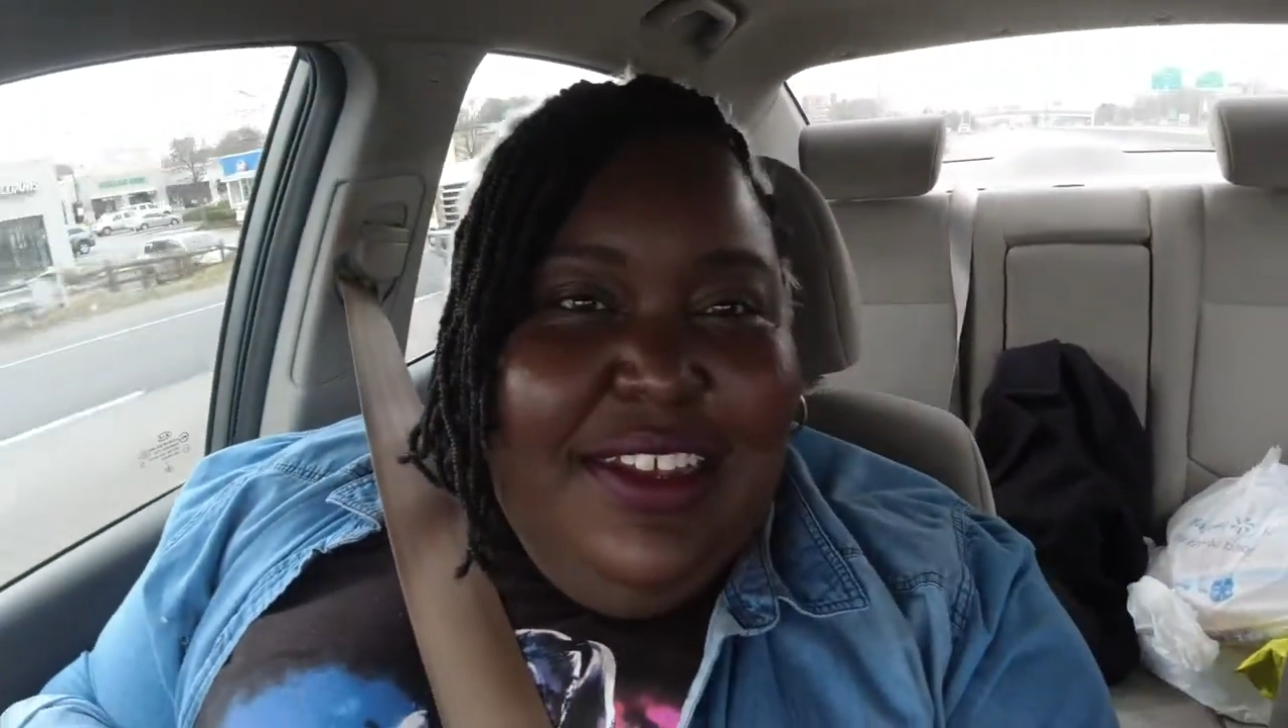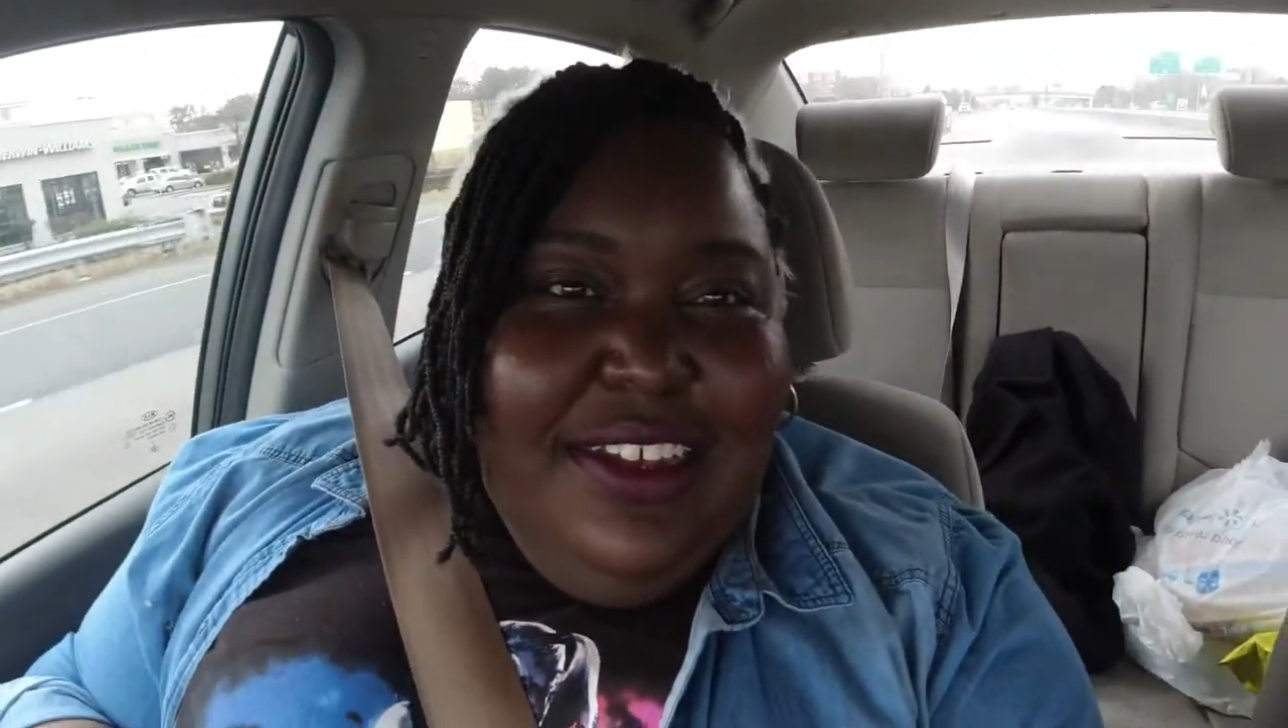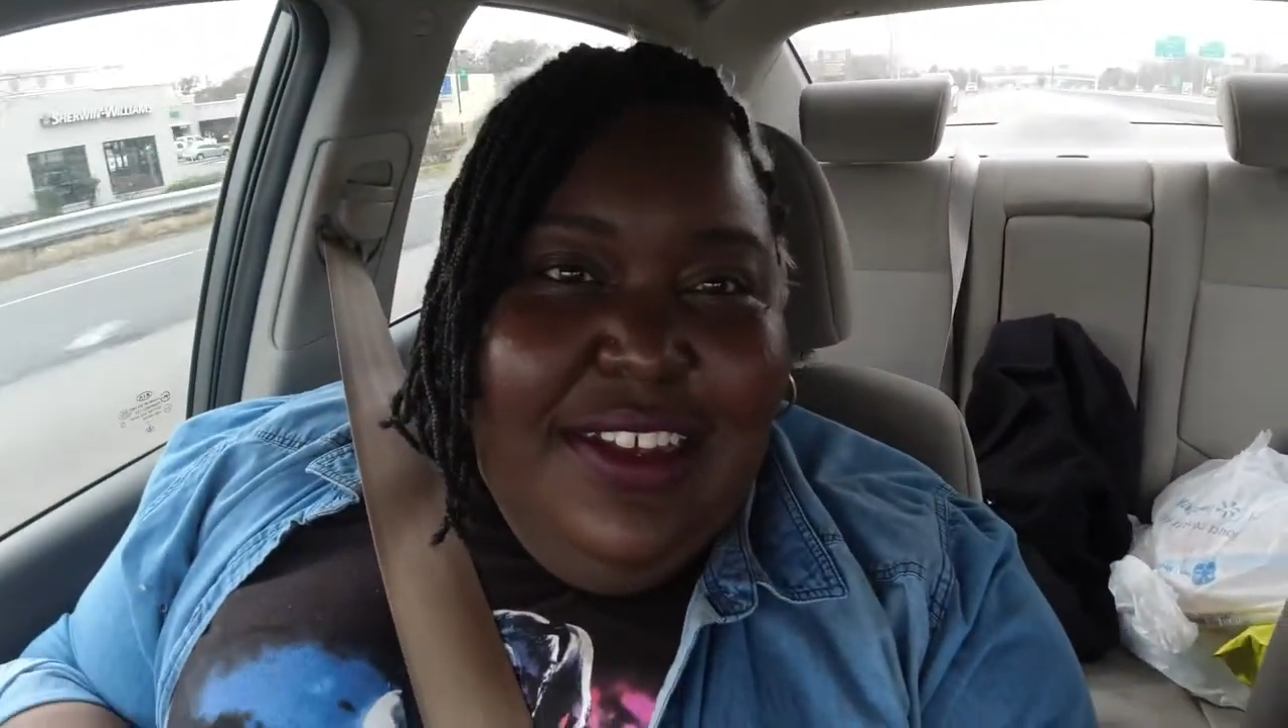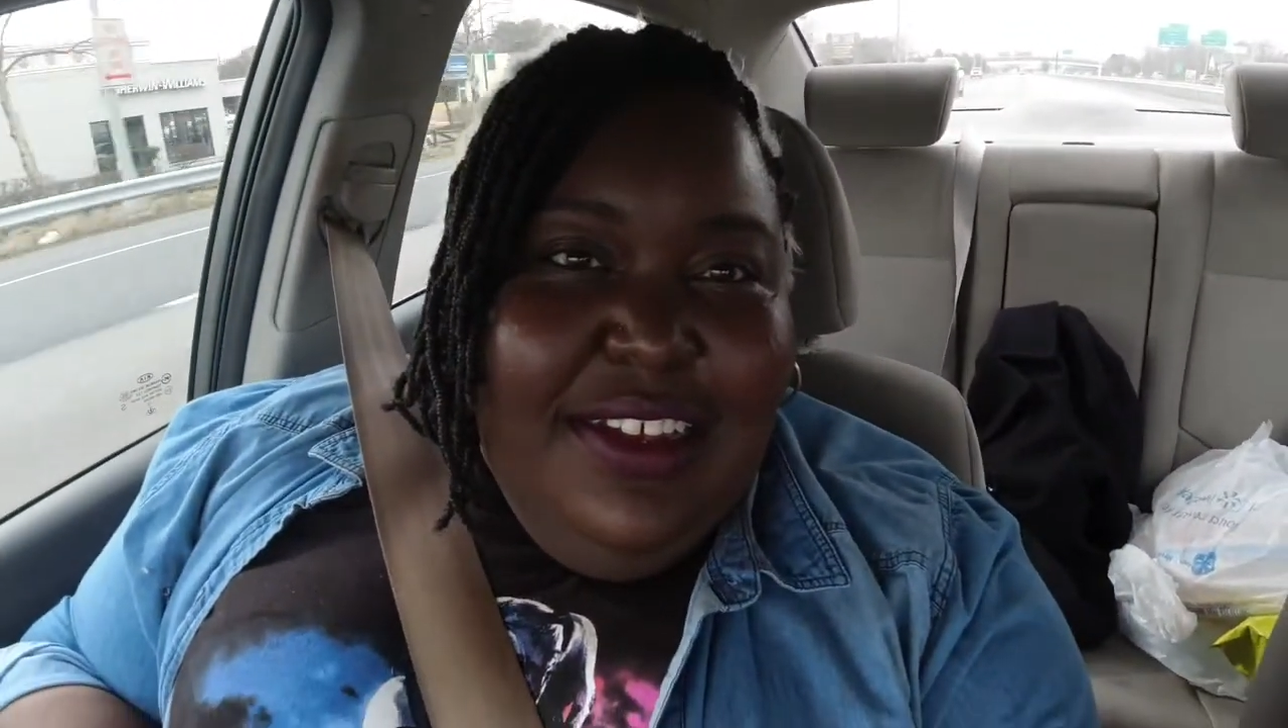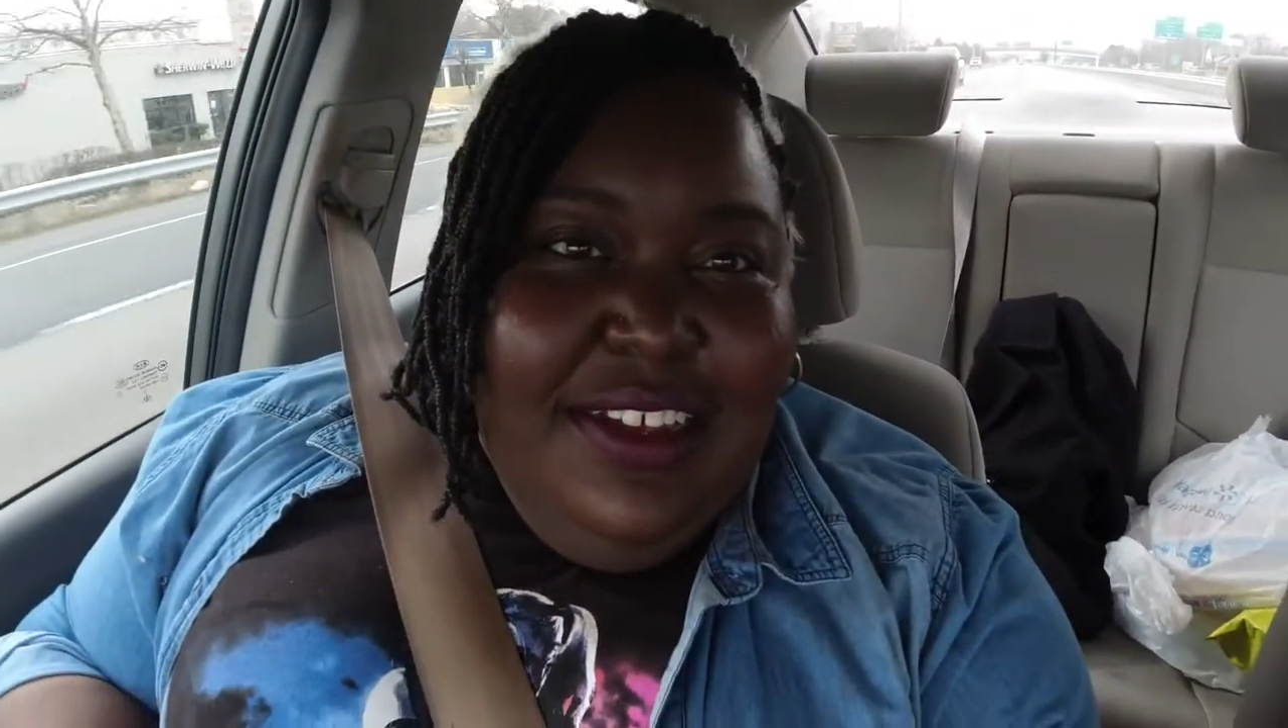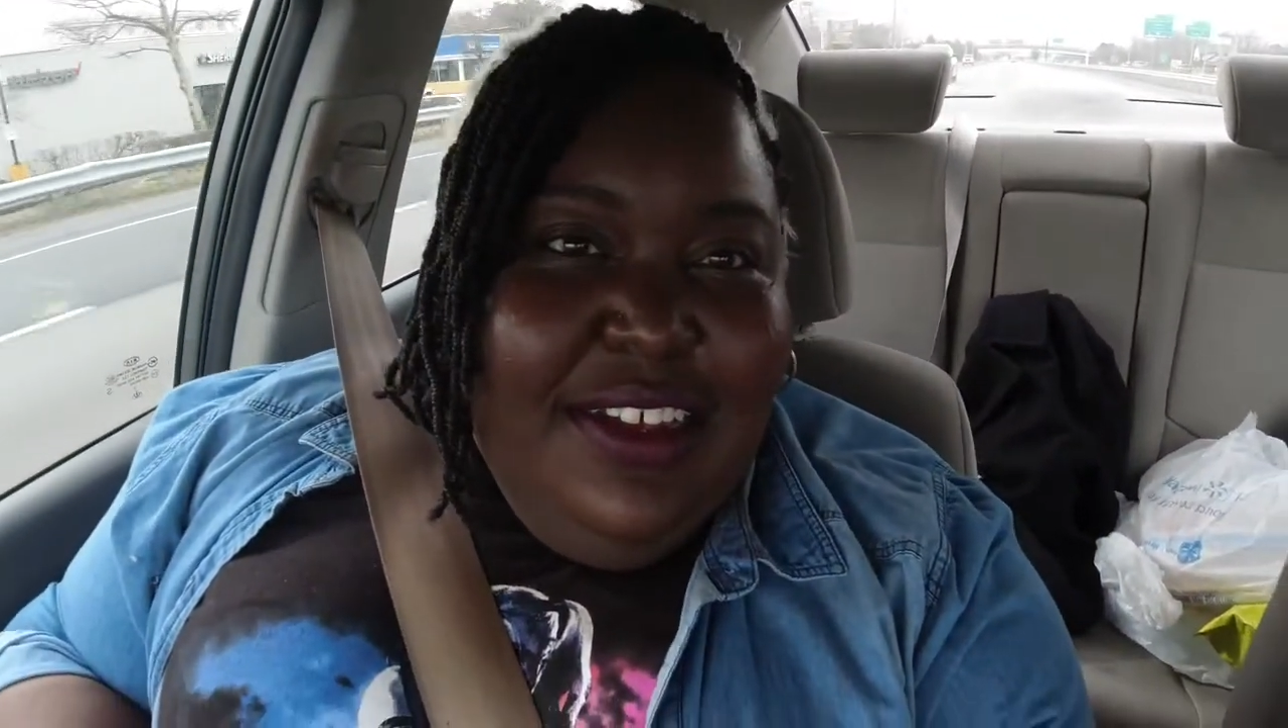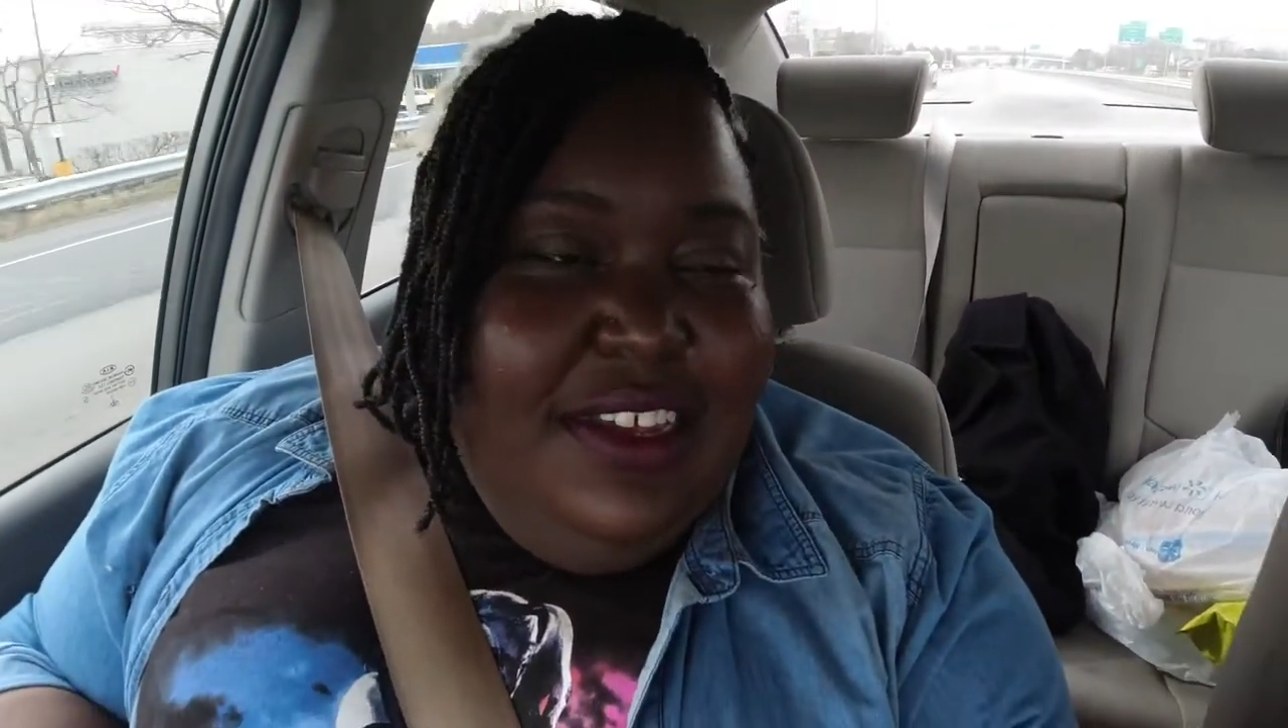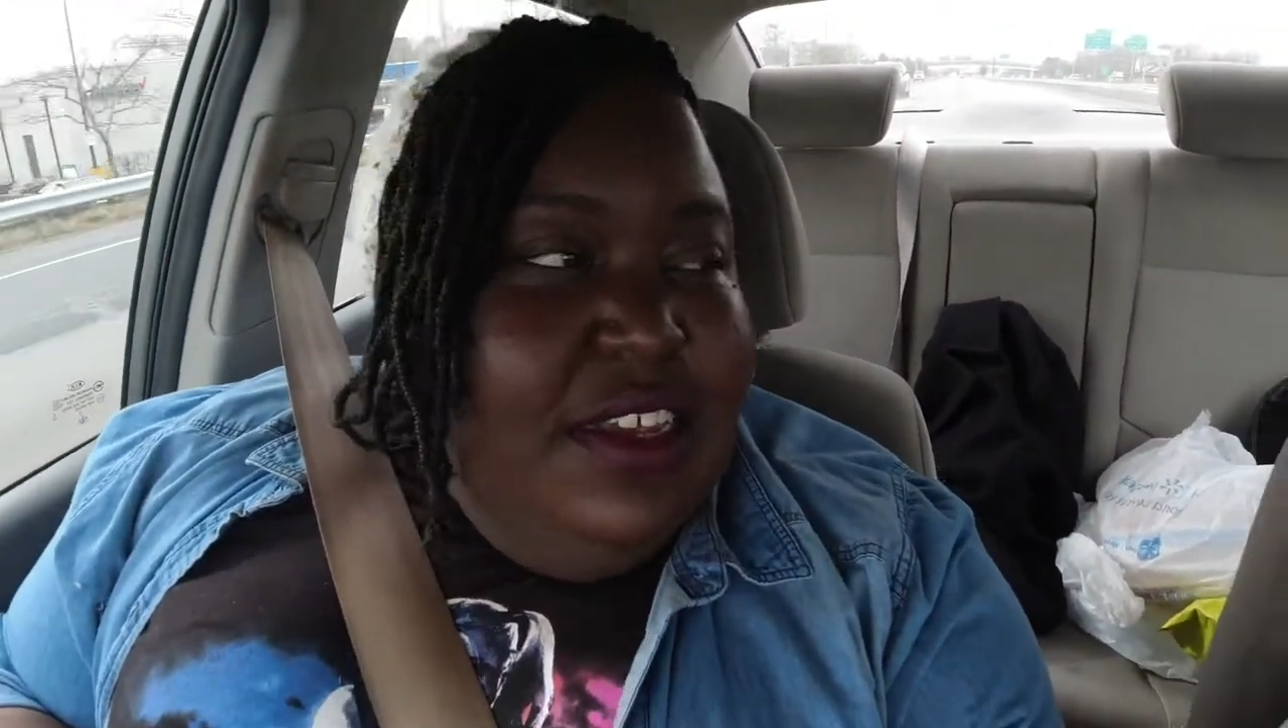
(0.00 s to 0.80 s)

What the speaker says: Megan